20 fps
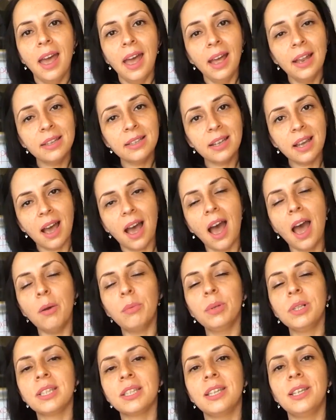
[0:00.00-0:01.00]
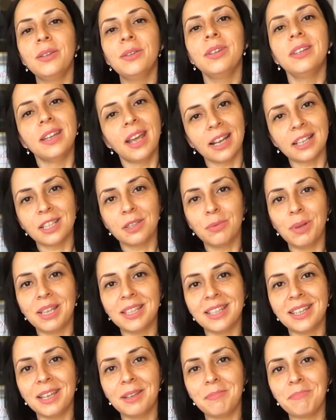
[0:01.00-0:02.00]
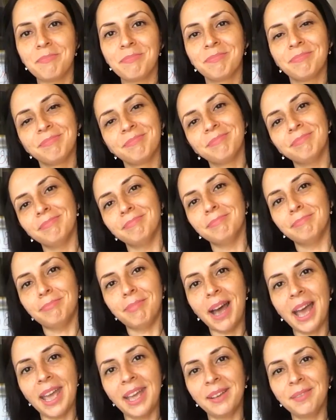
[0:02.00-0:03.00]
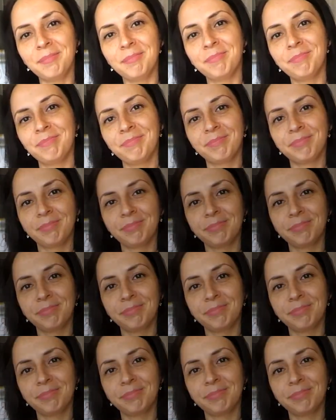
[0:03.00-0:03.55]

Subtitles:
And I will see you next Wednesday. Bye.